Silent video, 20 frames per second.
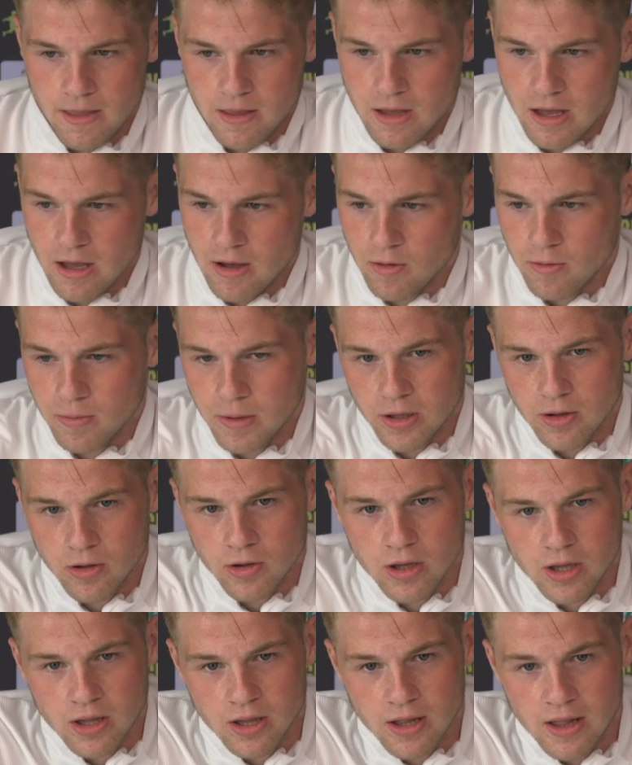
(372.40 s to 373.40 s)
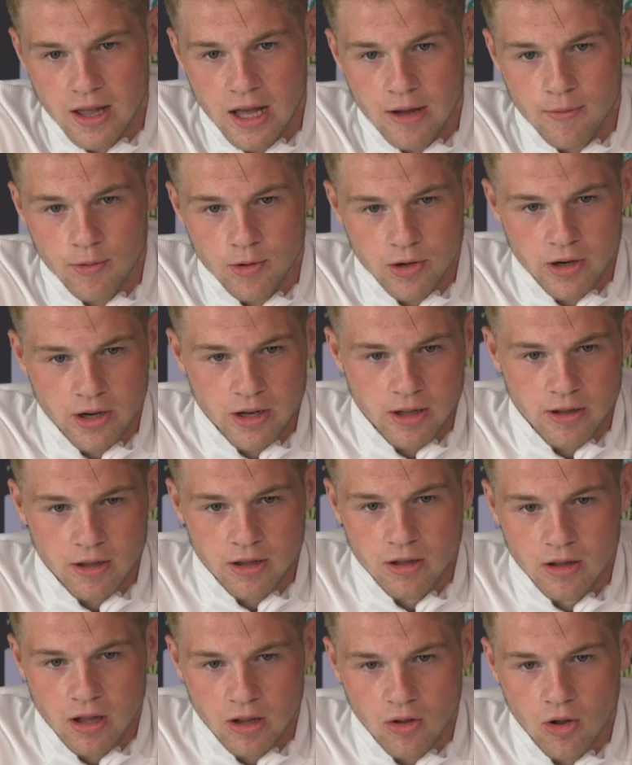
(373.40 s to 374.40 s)
yeah, we'll be looking to that. We're going to
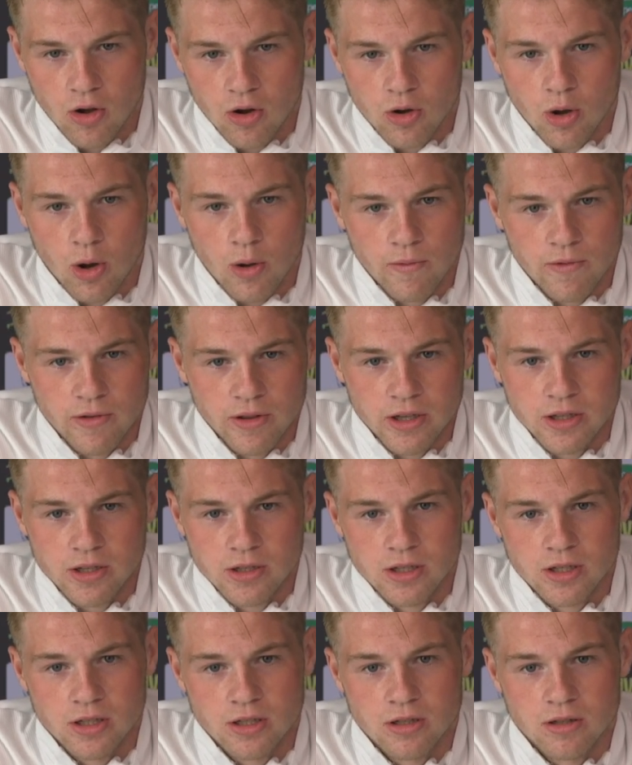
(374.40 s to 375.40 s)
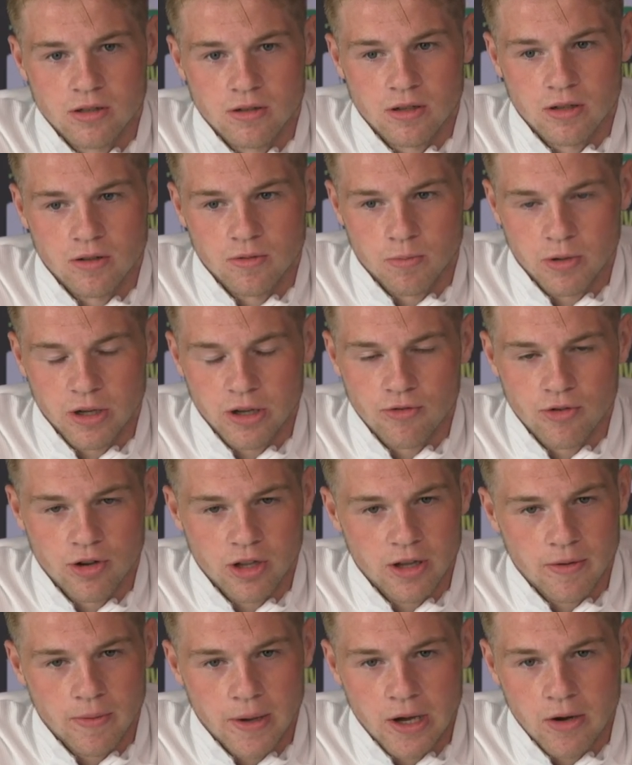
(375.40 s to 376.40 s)
a lot of confidence, playing
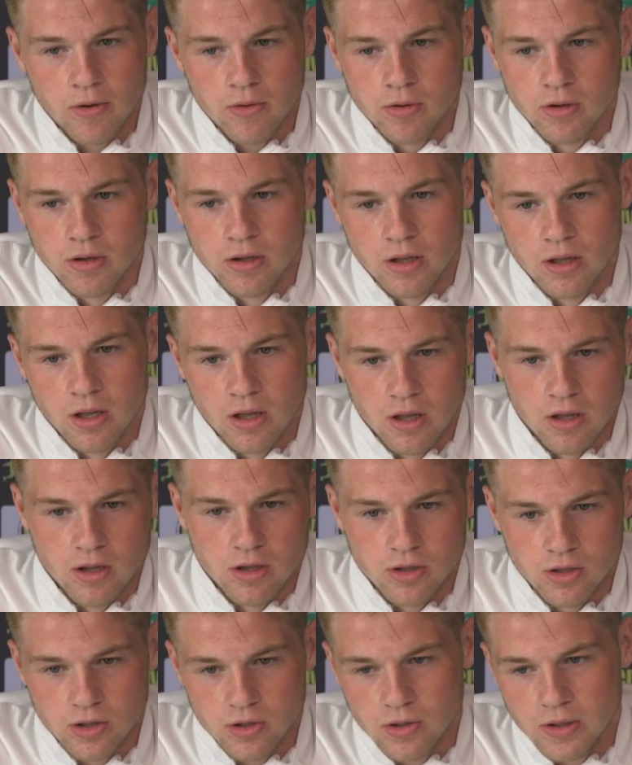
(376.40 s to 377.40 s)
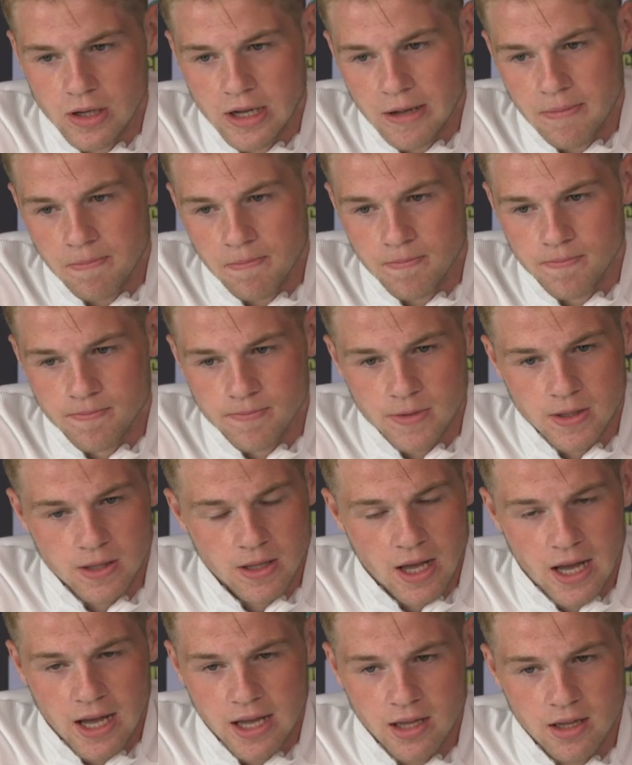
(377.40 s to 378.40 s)
really well. So,
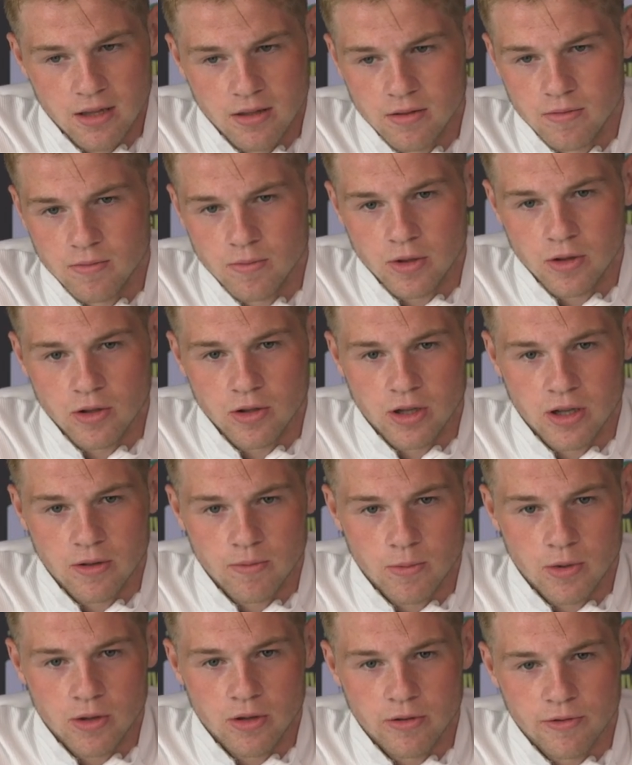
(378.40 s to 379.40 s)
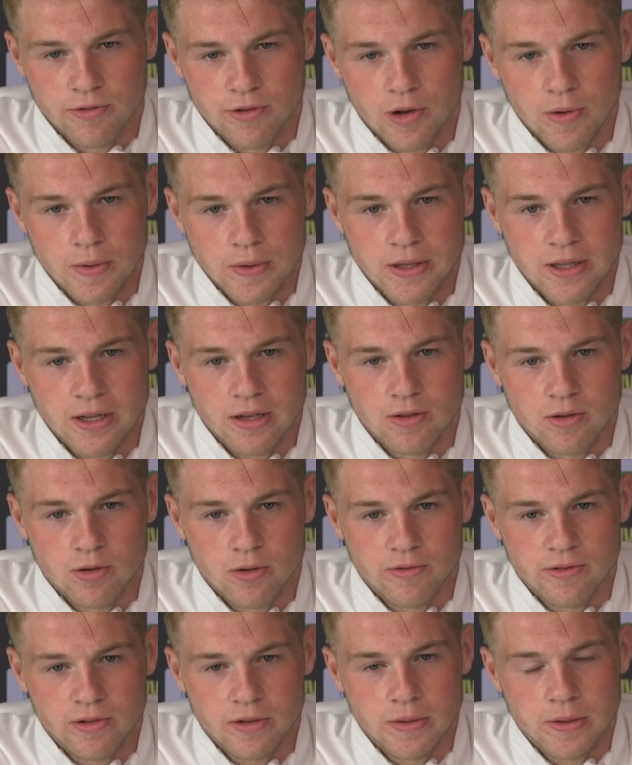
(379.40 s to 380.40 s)
we're looking forward to it, and
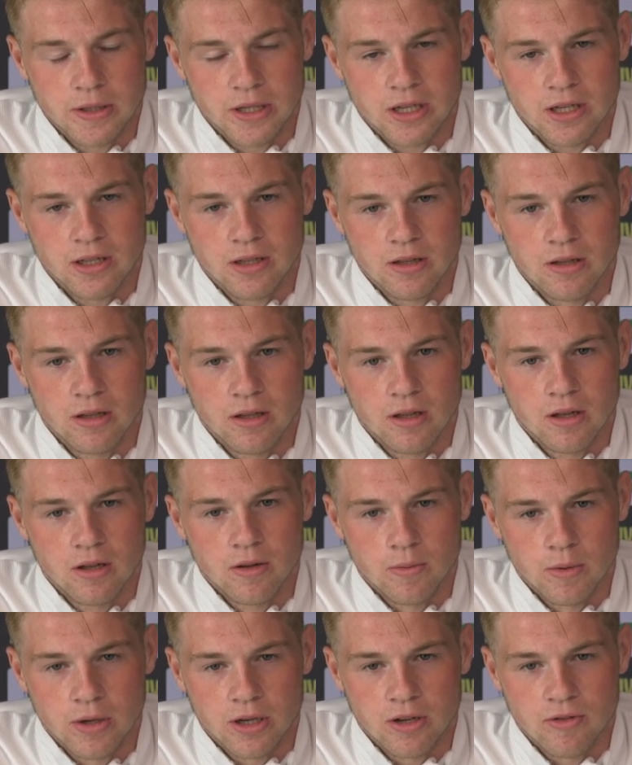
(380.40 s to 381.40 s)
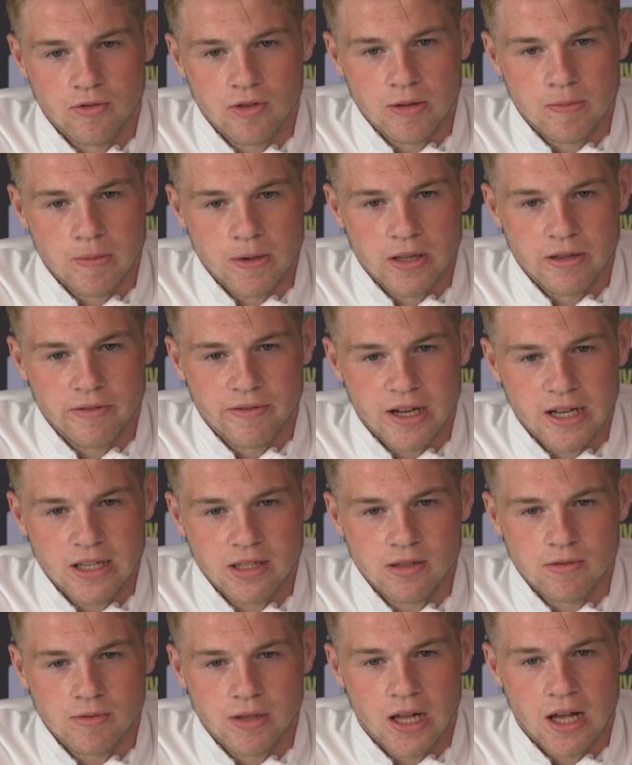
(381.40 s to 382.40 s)
hopefully we can repay the
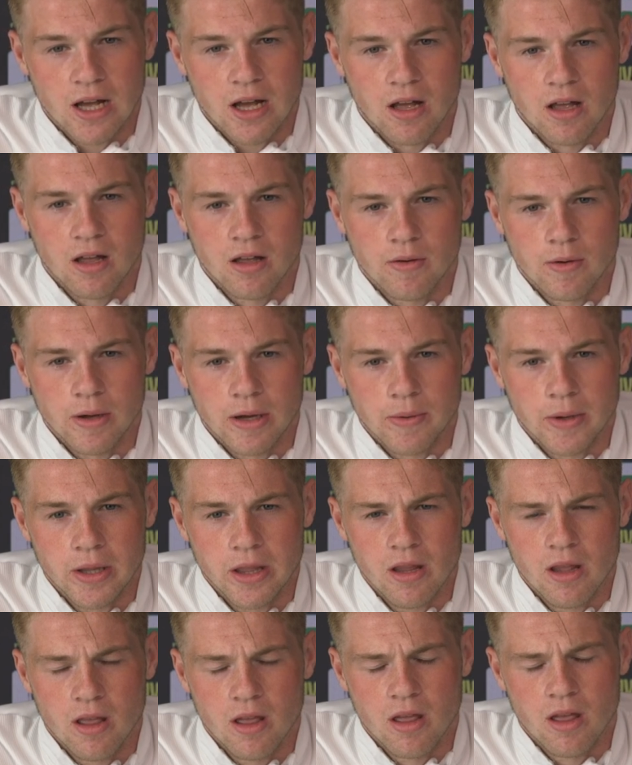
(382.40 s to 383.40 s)
fans with that, with a win.